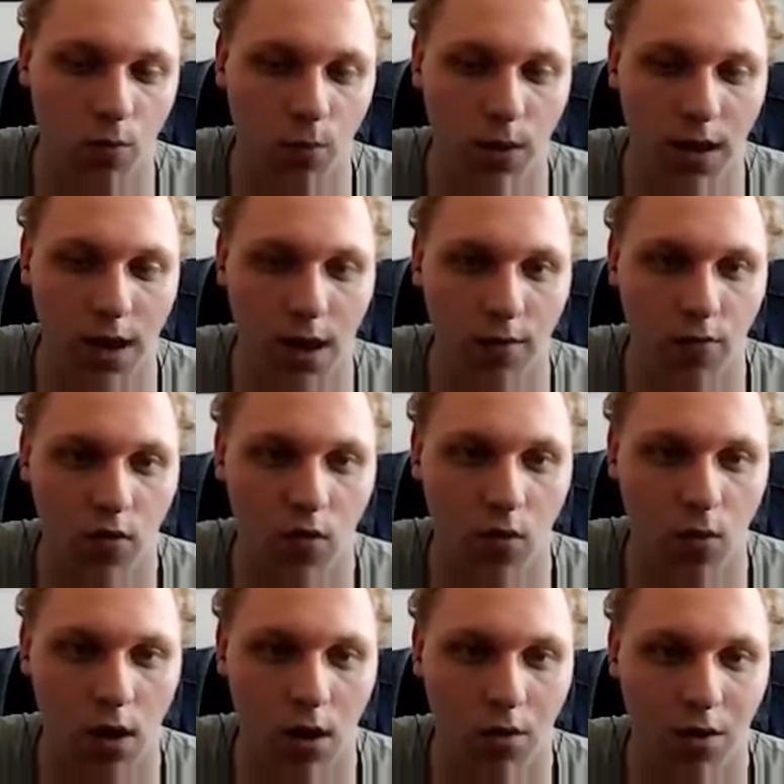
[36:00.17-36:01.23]
we have
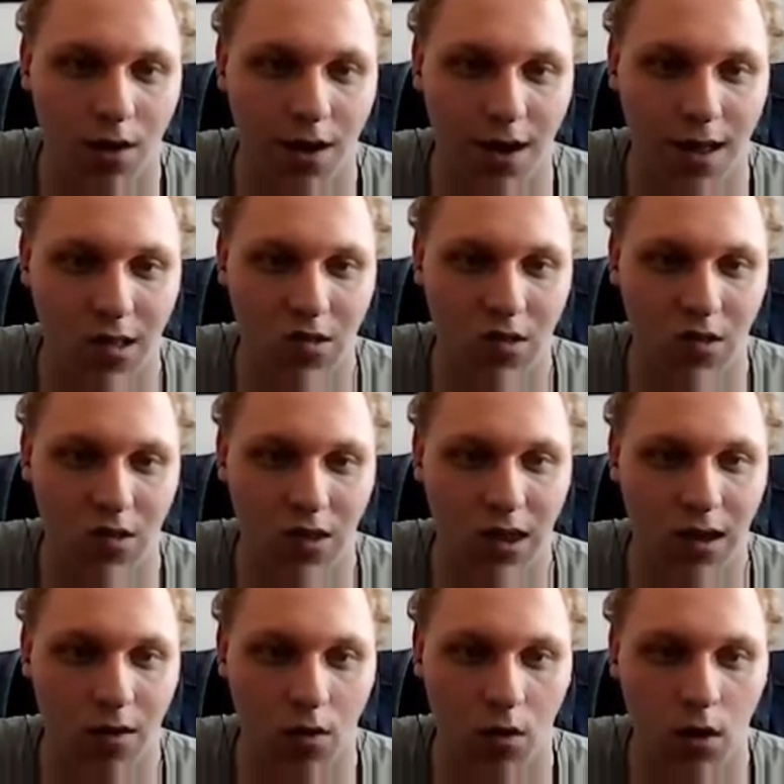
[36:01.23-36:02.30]
two other classes
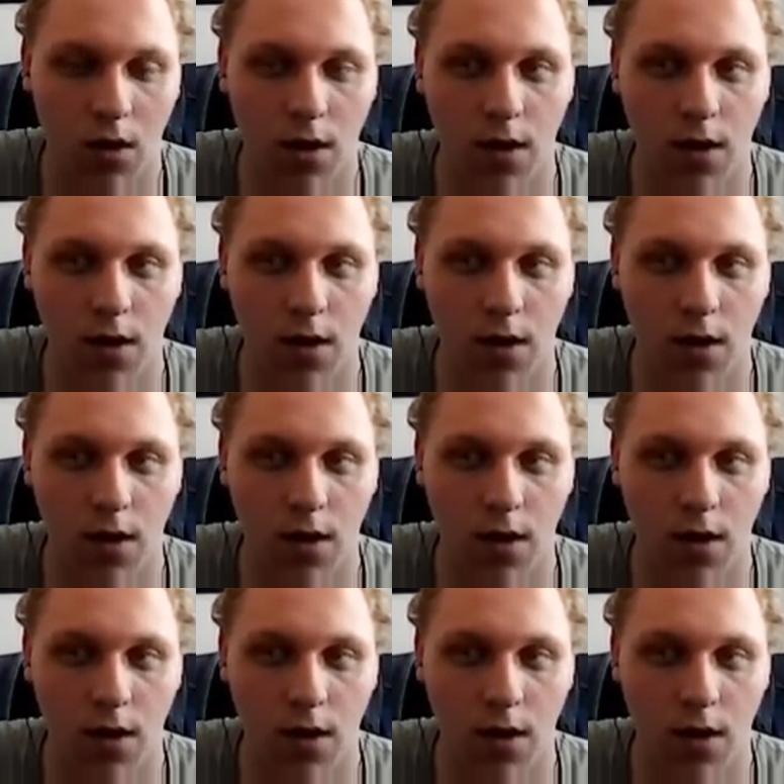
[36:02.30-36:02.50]
here.